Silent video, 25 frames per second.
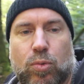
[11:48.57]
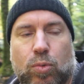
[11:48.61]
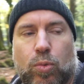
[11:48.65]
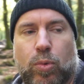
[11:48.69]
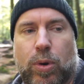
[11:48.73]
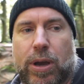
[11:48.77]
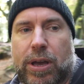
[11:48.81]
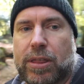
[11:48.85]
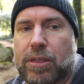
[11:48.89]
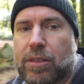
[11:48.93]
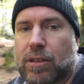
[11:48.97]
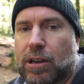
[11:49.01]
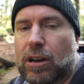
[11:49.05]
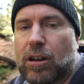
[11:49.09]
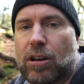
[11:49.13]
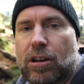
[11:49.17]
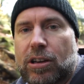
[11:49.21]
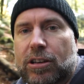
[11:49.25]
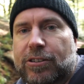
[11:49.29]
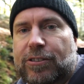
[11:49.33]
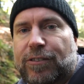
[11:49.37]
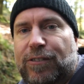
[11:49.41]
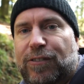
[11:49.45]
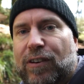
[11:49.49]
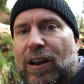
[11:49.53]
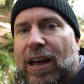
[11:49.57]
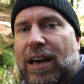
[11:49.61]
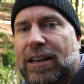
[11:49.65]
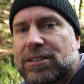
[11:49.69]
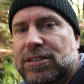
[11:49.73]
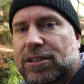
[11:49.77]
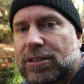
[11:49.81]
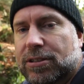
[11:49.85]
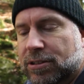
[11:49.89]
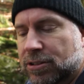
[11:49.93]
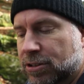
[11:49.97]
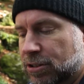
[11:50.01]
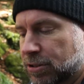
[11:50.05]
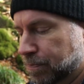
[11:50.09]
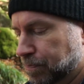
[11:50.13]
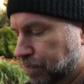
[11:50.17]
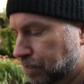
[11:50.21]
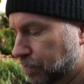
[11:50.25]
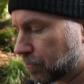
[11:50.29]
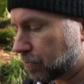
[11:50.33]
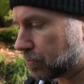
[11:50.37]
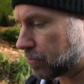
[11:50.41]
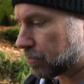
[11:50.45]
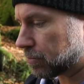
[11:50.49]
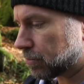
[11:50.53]
when the light is flattened,
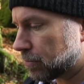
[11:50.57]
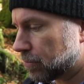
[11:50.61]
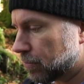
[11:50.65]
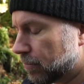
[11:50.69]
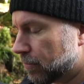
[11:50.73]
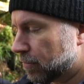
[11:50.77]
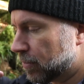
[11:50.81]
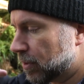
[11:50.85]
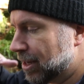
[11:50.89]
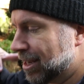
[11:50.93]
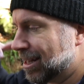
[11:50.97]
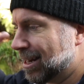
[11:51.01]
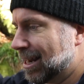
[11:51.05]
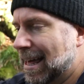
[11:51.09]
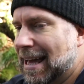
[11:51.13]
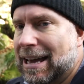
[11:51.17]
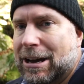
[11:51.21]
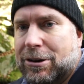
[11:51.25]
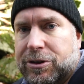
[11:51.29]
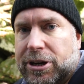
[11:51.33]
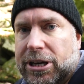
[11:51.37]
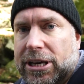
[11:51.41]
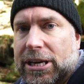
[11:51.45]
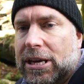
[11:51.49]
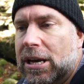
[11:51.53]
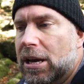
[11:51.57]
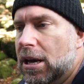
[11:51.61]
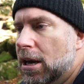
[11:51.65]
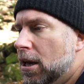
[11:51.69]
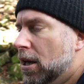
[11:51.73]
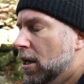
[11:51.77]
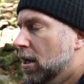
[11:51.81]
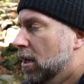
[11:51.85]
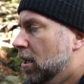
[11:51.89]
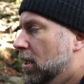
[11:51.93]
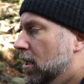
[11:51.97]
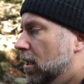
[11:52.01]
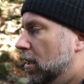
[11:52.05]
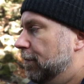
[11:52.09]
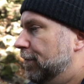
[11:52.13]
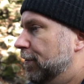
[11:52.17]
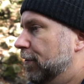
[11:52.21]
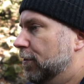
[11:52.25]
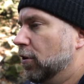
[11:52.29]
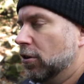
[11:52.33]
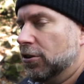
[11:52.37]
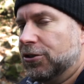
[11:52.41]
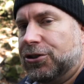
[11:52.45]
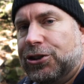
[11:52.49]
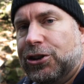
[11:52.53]
cloudy, if
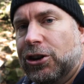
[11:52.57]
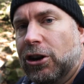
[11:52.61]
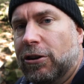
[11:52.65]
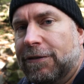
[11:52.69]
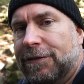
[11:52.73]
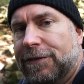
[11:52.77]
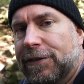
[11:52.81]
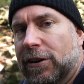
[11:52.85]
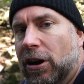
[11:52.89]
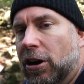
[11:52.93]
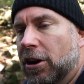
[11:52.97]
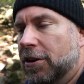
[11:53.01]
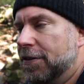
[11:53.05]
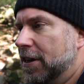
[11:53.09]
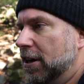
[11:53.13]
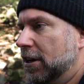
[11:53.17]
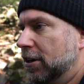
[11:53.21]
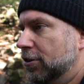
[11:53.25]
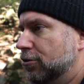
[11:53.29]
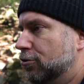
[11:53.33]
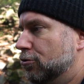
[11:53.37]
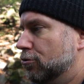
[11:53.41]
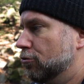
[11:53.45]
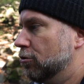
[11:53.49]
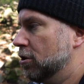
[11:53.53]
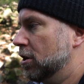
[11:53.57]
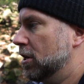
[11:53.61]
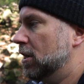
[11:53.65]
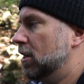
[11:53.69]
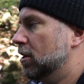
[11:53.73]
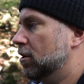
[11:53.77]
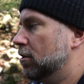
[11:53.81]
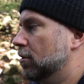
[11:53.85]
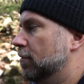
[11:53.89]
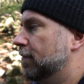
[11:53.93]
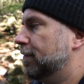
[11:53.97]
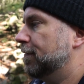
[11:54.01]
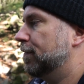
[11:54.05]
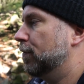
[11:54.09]
you've got soft light, then it's really good